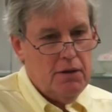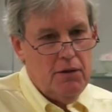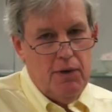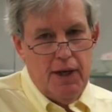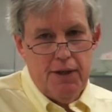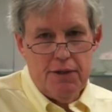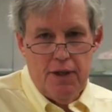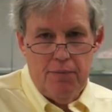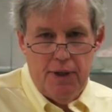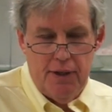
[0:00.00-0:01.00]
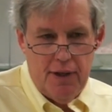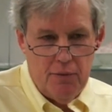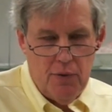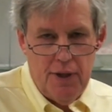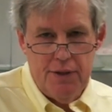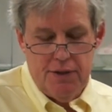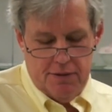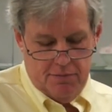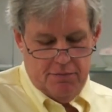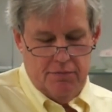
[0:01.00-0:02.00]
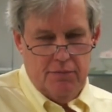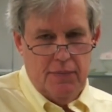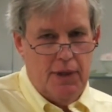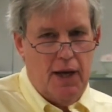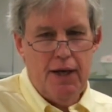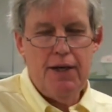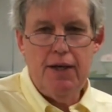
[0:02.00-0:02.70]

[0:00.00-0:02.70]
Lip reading: you had something that was not